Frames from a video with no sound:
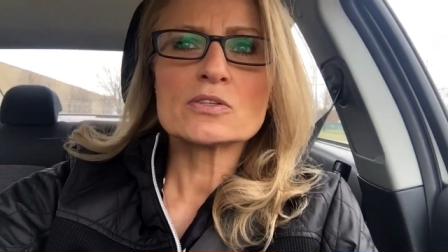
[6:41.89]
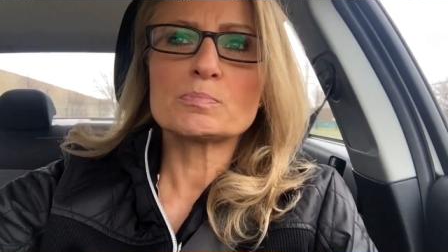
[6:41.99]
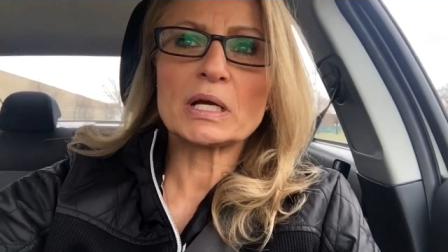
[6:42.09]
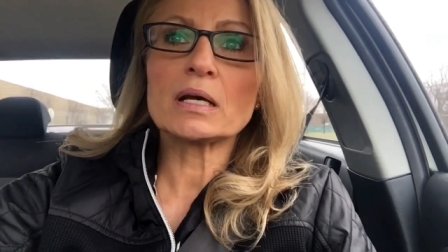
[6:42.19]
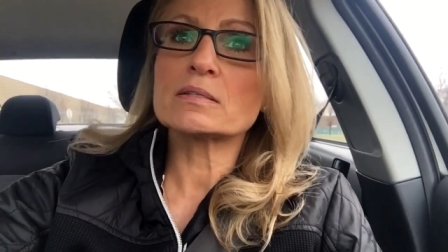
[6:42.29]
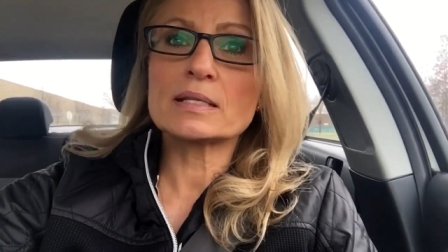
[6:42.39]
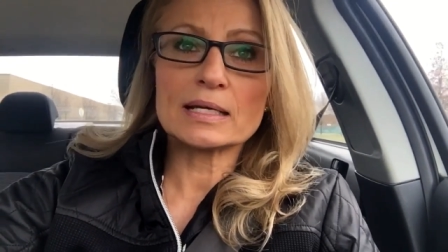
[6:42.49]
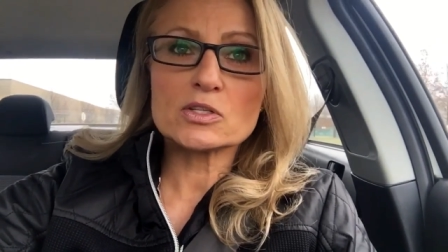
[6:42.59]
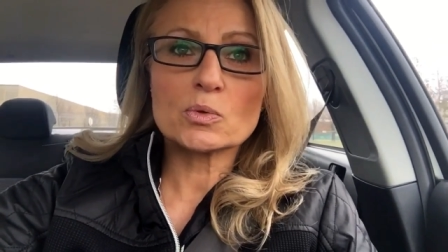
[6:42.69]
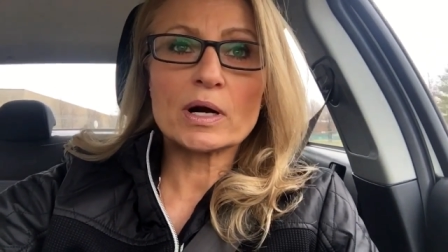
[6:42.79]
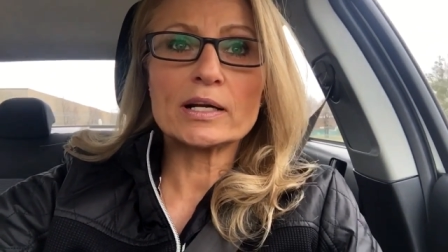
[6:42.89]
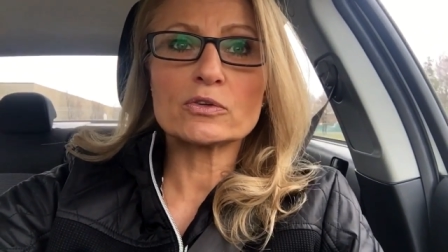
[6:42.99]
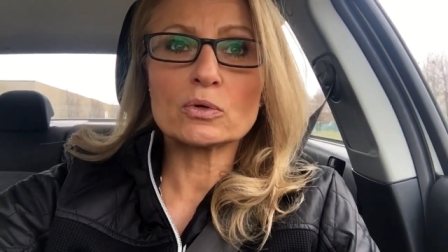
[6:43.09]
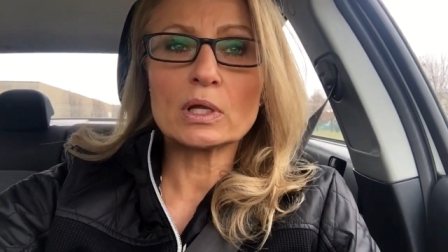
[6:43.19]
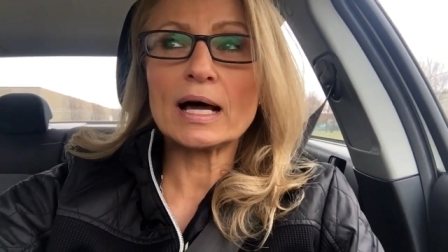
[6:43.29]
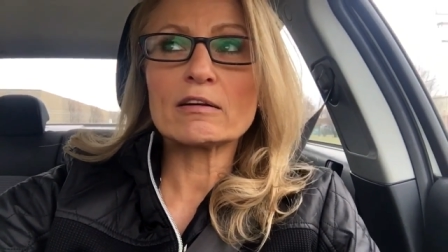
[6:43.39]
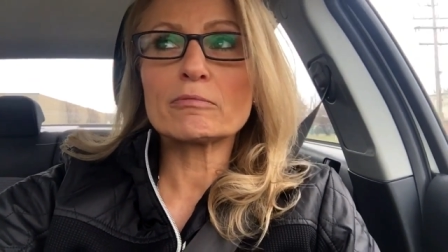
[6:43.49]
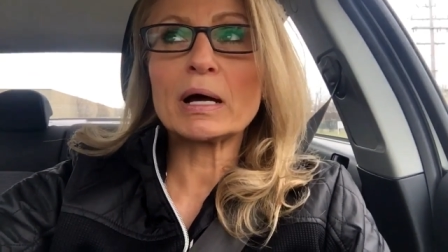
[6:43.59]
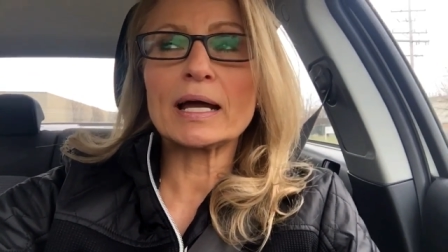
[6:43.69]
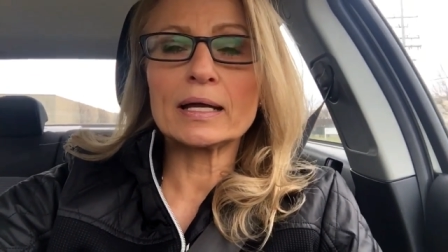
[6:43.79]
because that's where I do a lot of
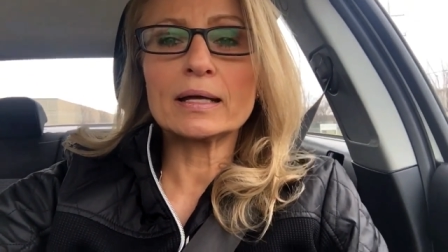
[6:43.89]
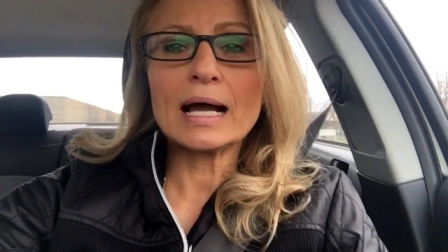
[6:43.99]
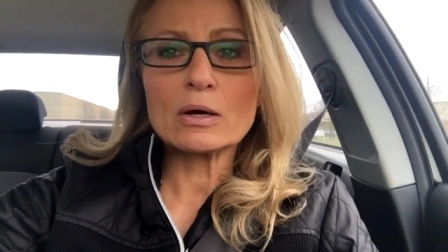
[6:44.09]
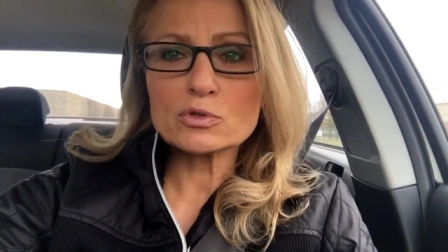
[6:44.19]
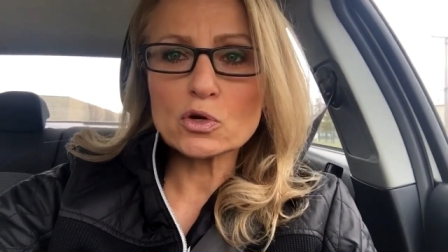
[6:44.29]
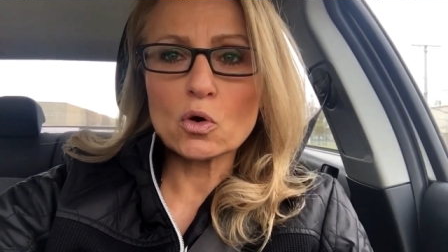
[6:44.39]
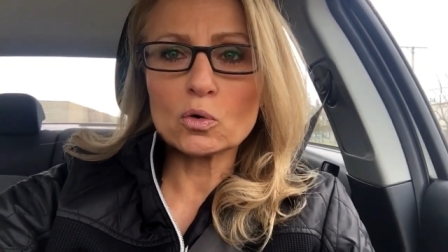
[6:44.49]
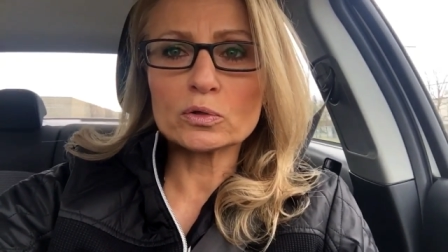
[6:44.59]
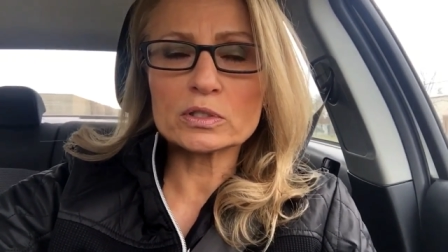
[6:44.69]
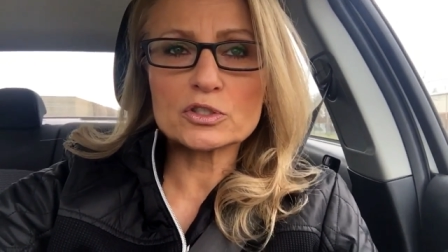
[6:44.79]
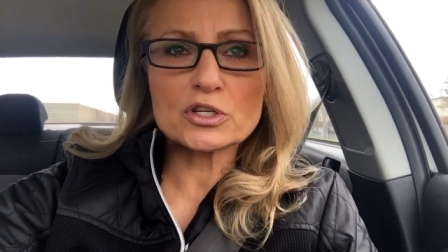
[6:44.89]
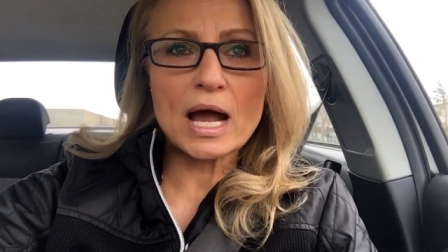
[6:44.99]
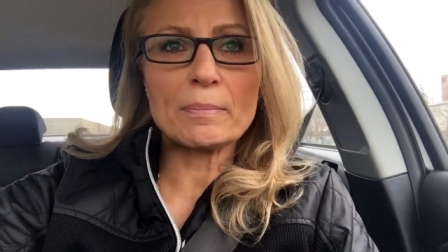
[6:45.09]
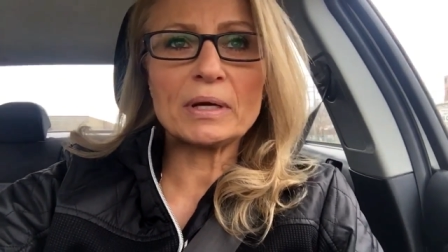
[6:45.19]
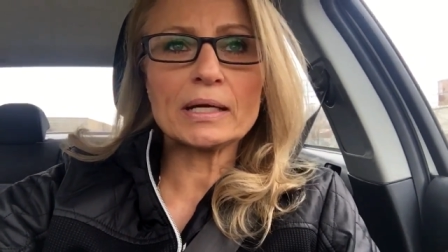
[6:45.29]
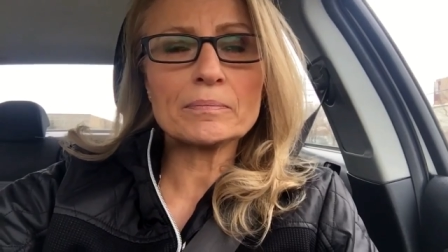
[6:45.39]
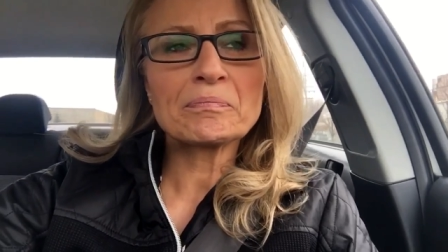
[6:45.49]
my household shopping.